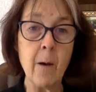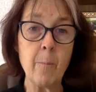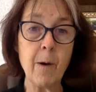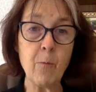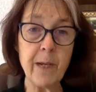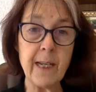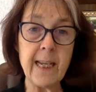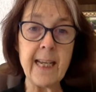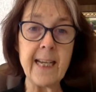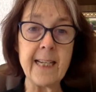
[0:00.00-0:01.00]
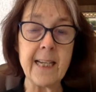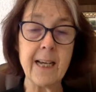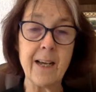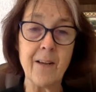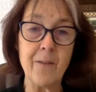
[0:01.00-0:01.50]
But we need
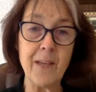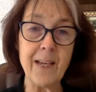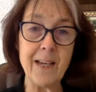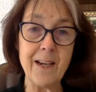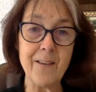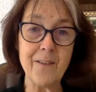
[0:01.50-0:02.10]
the,